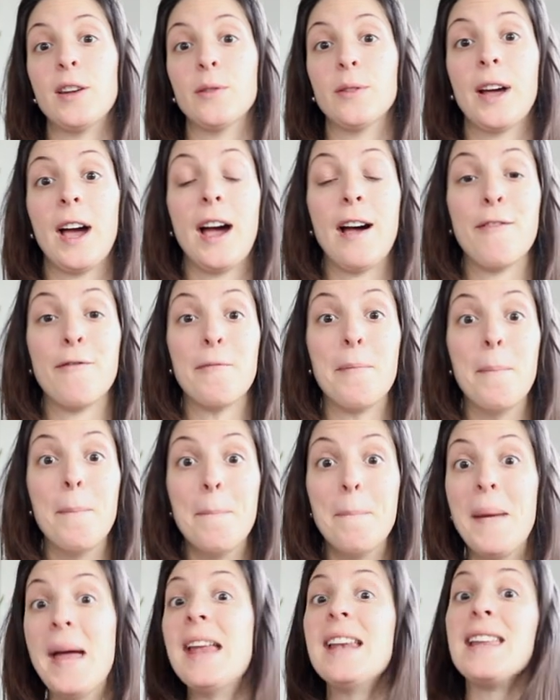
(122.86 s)
don't have
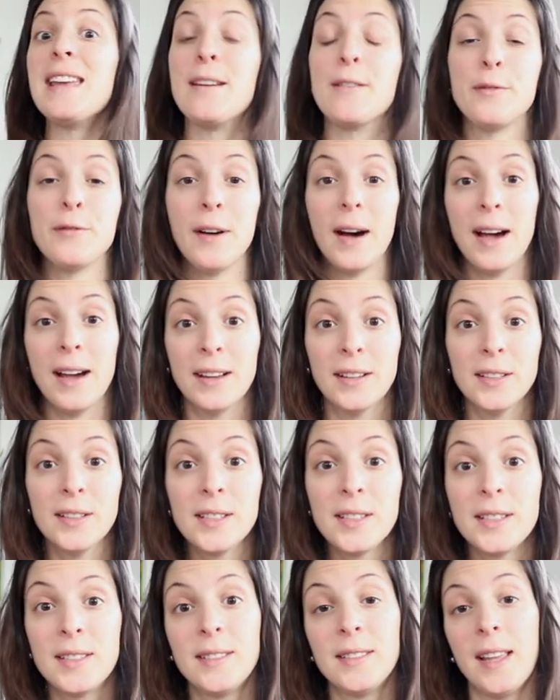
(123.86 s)
many
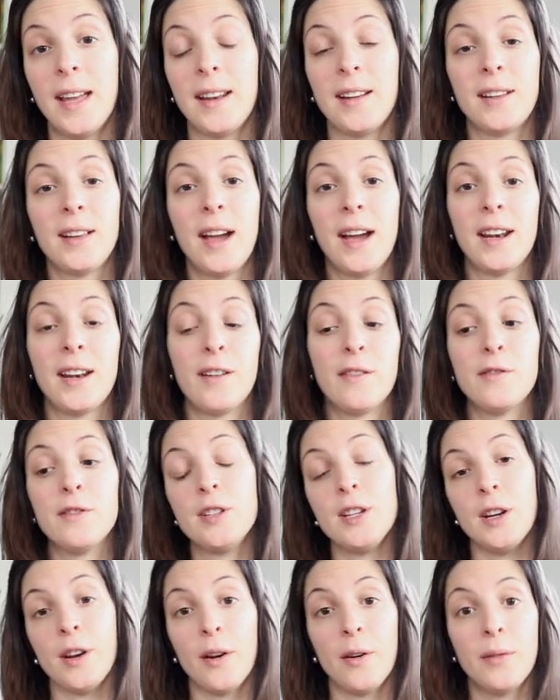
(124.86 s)
files that kind
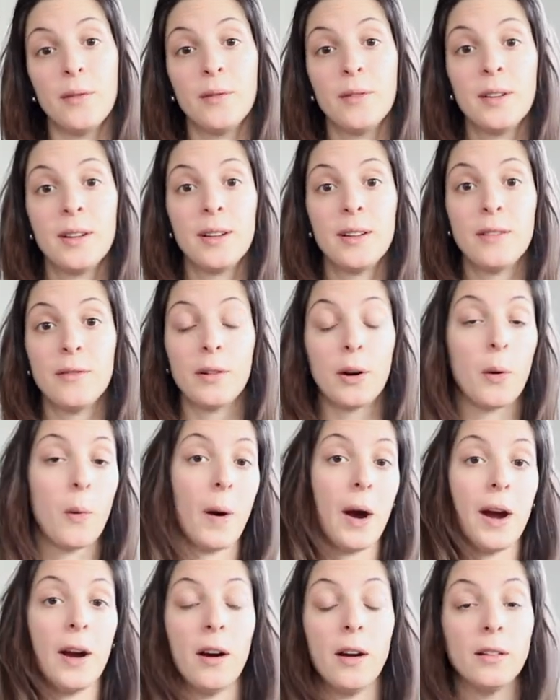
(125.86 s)
of, you know,
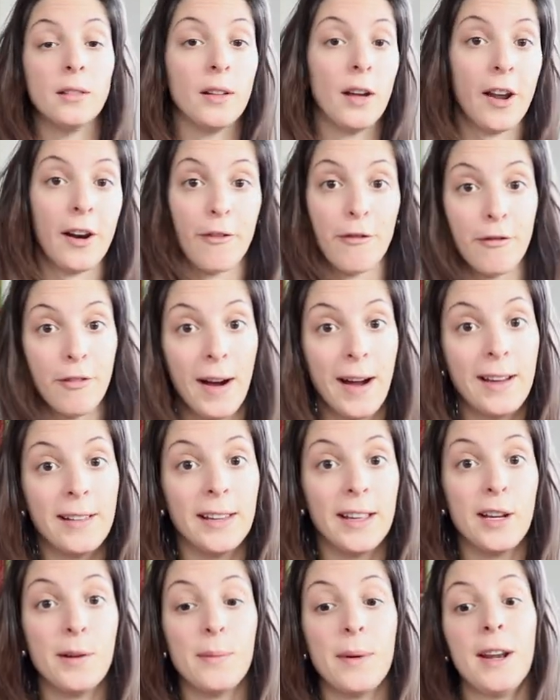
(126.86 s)
require a lot of
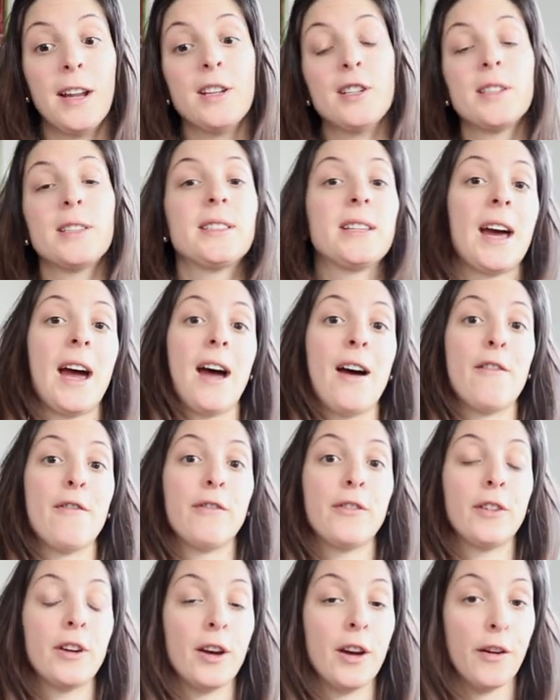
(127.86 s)
filing, but I just have
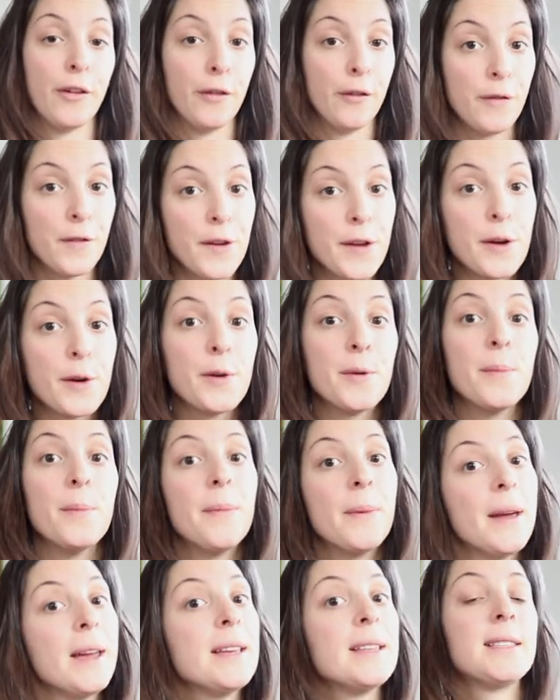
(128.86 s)
a few
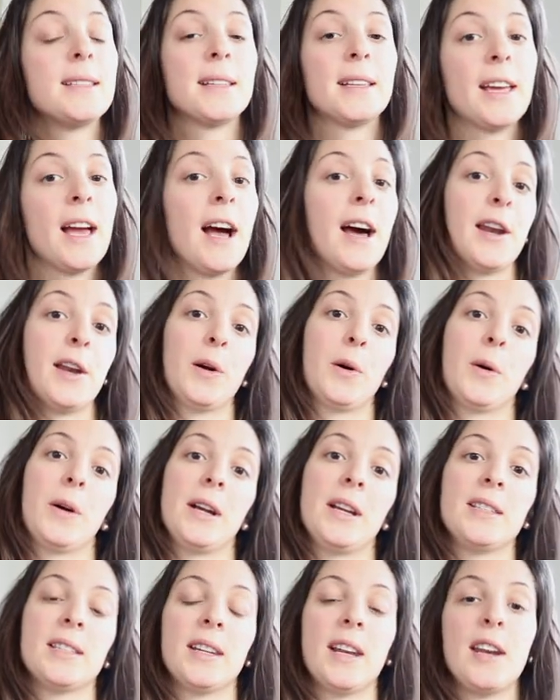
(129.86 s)
basic
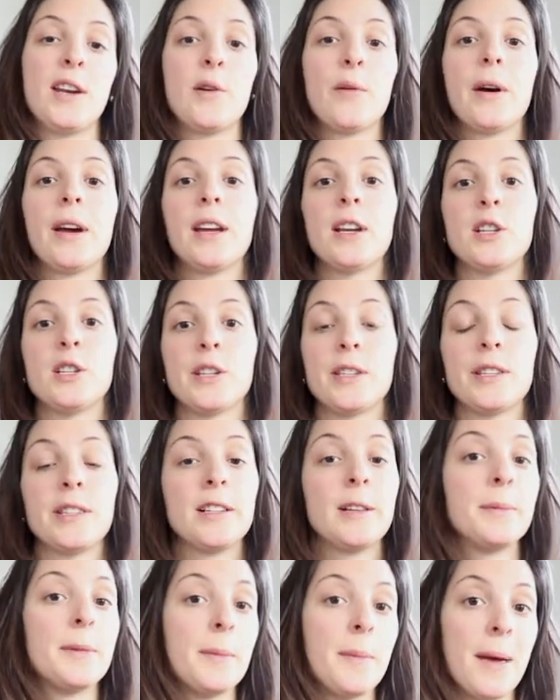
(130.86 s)
categories and I know I can just
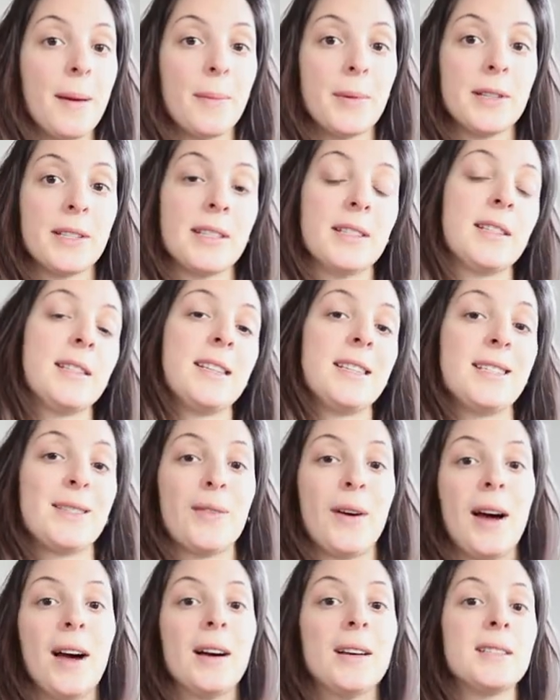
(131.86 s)
slip the papers into these
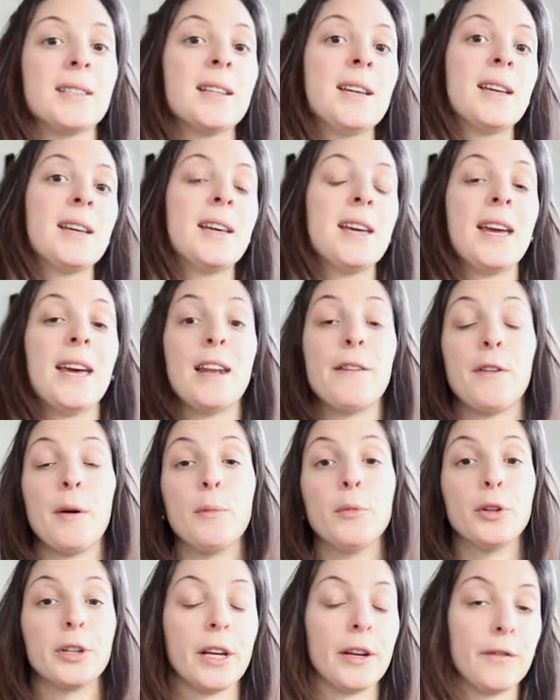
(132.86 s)
files and if
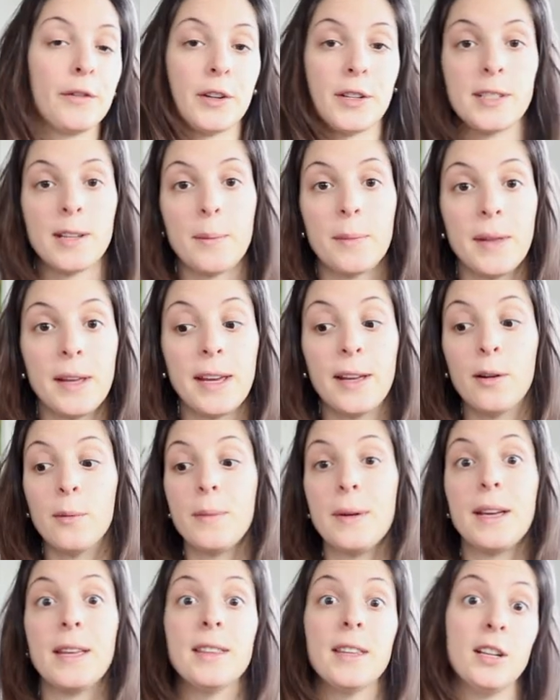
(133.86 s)
I'm looking for something, it'll
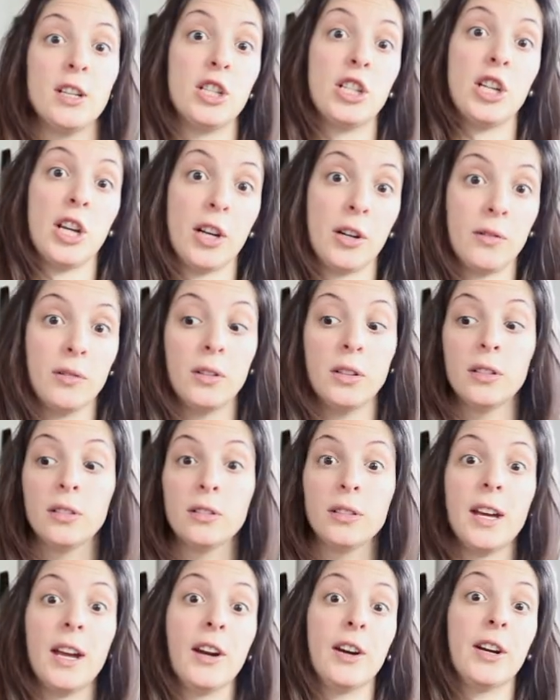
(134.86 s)
be in the
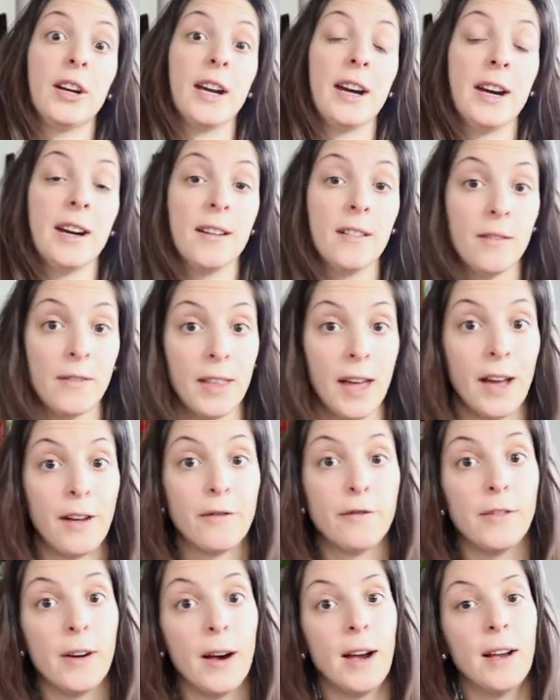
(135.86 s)
general area of
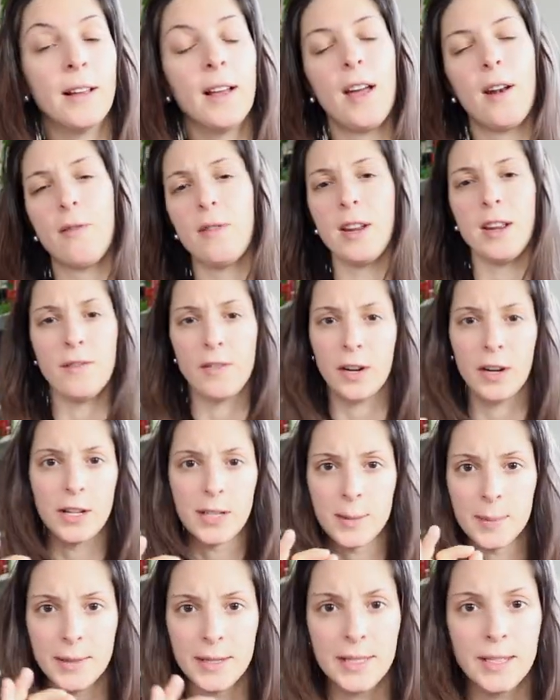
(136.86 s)
that file. I don't need very
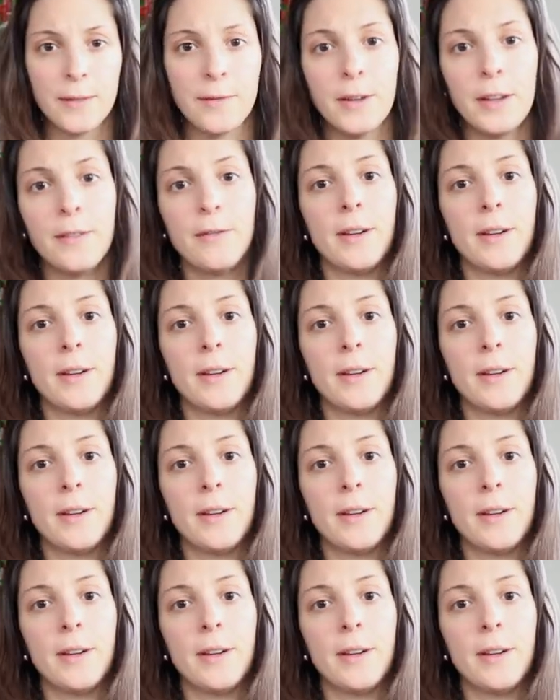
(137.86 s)
specific